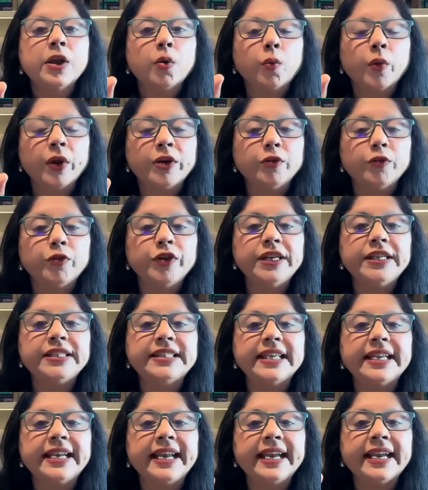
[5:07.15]
when
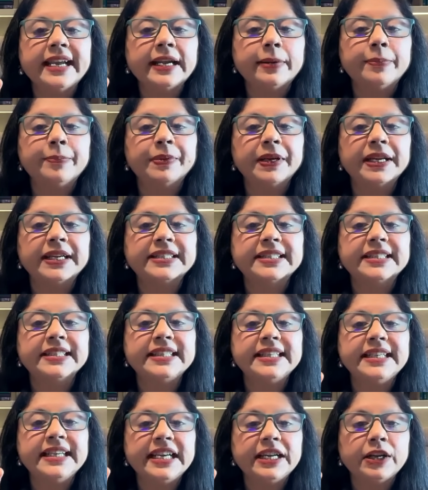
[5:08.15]
reasoning
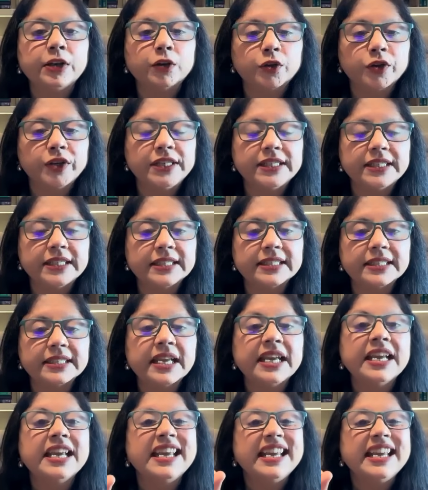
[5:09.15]
complexity increases,